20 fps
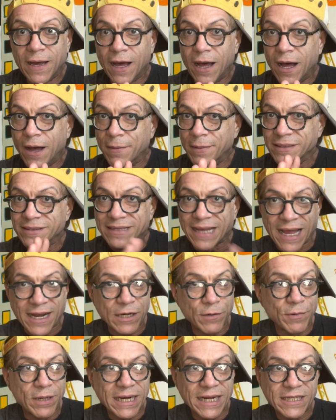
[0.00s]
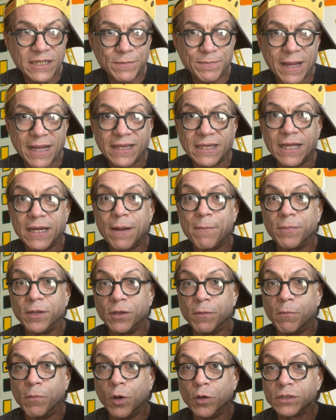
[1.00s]
exactly what I expected. But
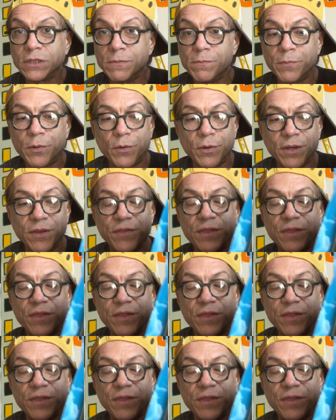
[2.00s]
the most important